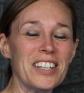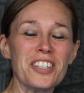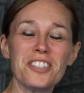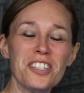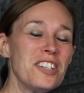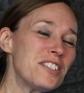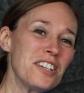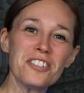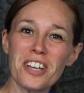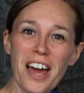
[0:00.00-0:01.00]
the
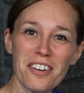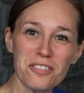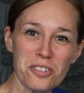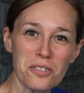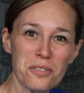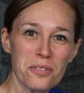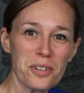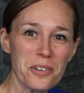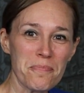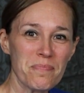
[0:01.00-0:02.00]
CZ Shadow 2.
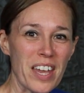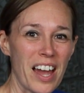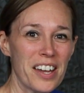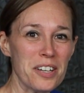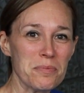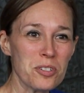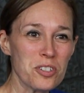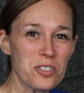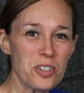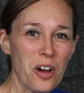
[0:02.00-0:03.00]
I am
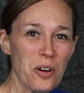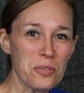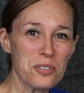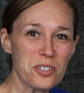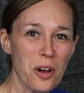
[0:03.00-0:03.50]
so